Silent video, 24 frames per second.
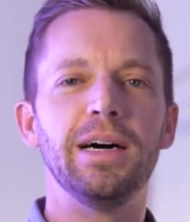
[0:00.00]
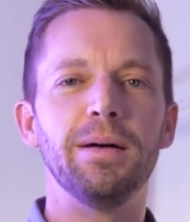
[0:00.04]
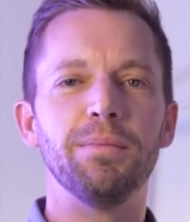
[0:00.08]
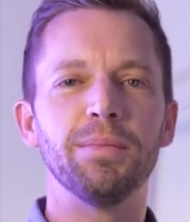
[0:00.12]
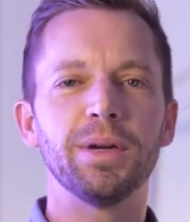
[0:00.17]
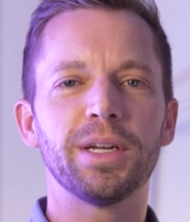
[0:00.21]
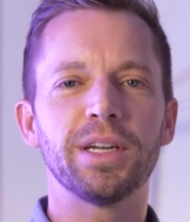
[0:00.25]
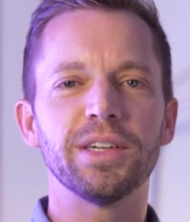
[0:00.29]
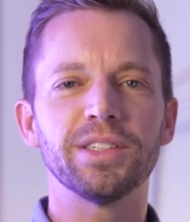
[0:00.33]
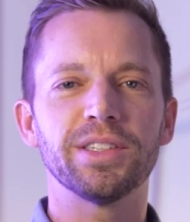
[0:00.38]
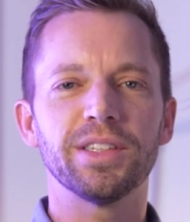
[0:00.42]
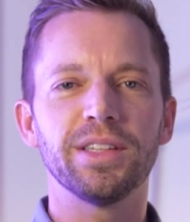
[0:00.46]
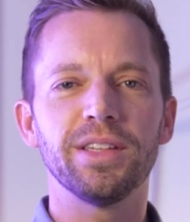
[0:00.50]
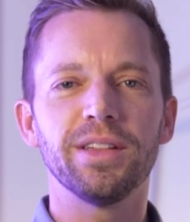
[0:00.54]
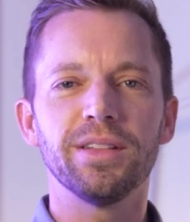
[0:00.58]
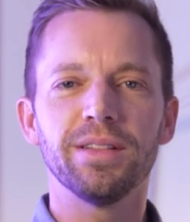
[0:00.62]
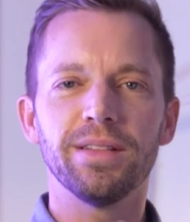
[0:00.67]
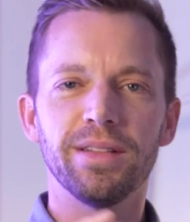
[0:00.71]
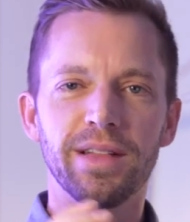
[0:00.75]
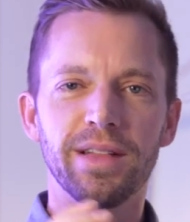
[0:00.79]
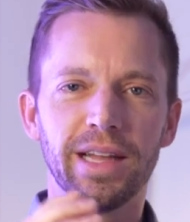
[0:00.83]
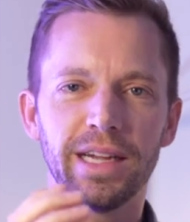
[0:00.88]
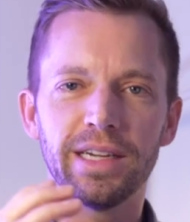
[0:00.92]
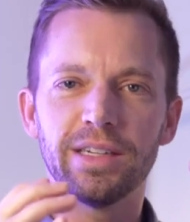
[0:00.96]
because
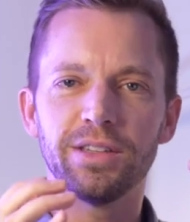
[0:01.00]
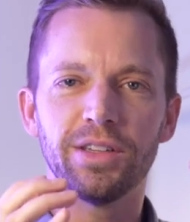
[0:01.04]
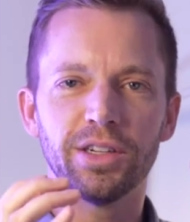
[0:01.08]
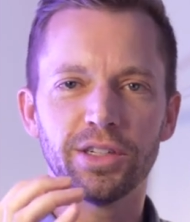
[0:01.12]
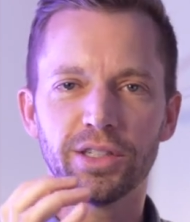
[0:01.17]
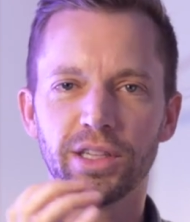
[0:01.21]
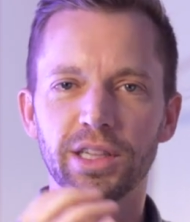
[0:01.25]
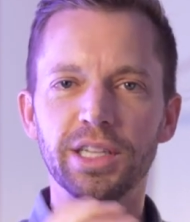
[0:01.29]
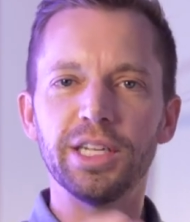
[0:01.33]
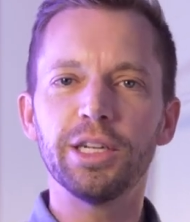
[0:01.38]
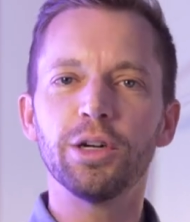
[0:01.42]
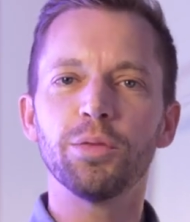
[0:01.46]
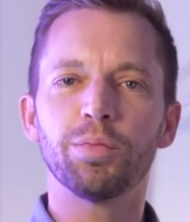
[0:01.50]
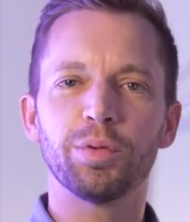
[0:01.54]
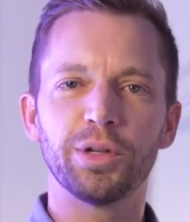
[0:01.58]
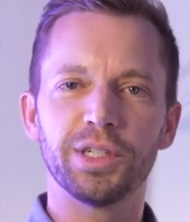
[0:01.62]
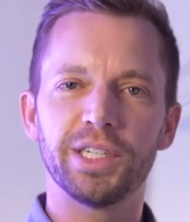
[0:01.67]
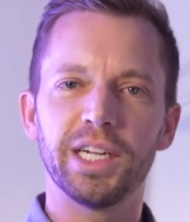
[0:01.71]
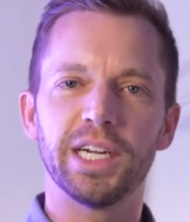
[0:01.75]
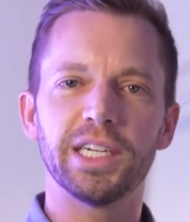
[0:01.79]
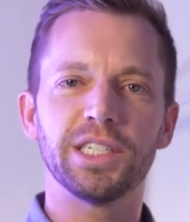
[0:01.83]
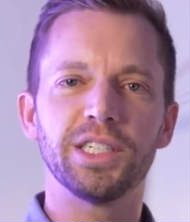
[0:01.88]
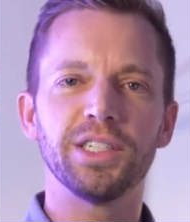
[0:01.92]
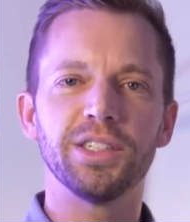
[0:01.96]
there's legal
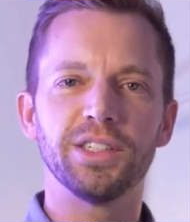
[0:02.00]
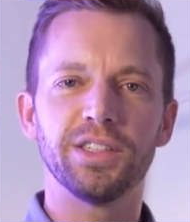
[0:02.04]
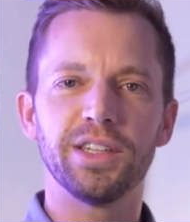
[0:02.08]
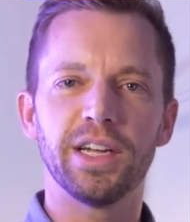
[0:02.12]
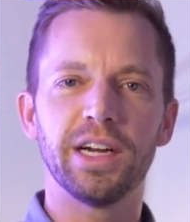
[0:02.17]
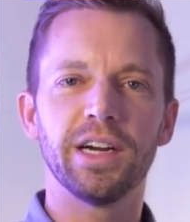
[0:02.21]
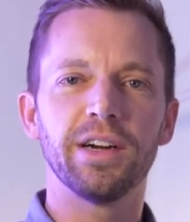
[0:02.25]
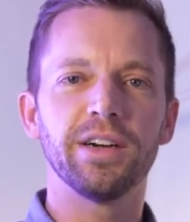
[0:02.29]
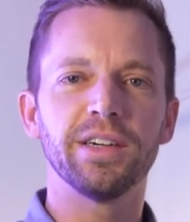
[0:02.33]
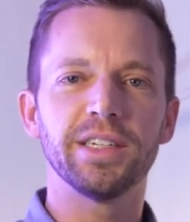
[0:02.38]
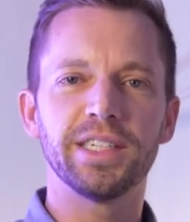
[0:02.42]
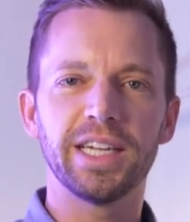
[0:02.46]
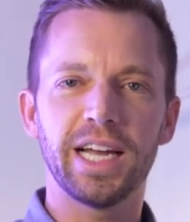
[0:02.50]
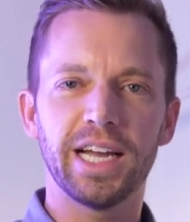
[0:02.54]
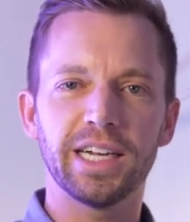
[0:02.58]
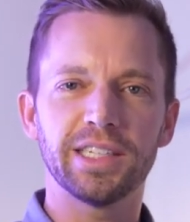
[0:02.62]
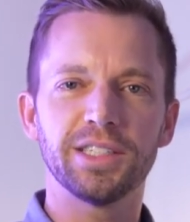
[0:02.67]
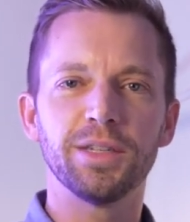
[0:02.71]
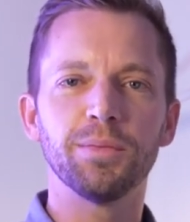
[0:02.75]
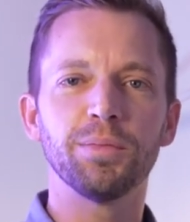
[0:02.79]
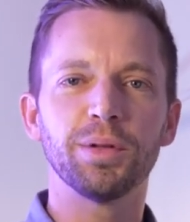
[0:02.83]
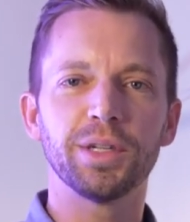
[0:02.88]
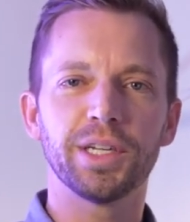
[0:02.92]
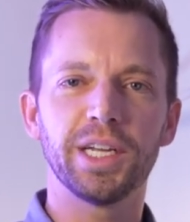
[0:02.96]
protections there and
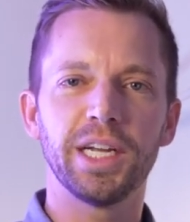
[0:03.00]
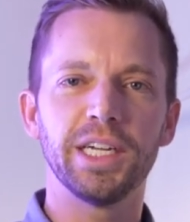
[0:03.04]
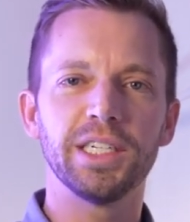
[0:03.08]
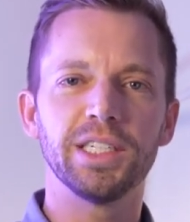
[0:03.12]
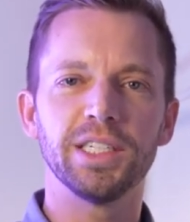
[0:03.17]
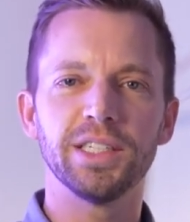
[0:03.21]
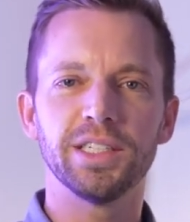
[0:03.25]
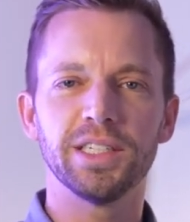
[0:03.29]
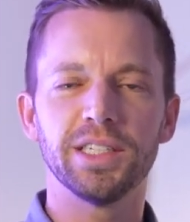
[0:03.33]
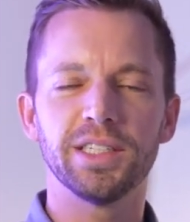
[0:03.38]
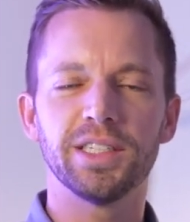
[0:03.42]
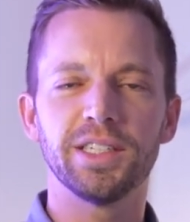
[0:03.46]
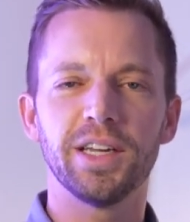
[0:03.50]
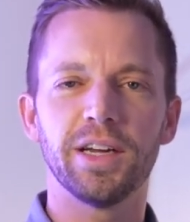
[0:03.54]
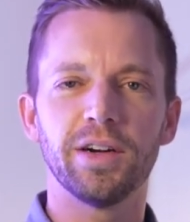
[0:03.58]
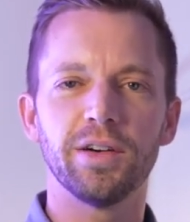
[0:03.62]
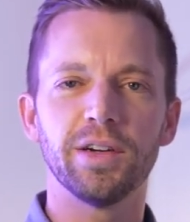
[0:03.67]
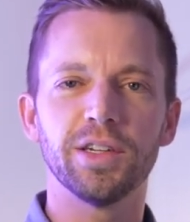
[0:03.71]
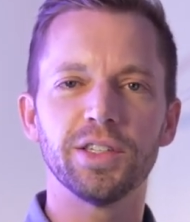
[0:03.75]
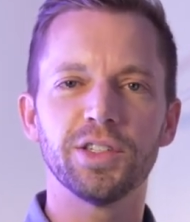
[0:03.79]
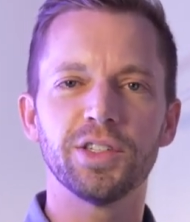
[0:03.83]
tax implications, etc.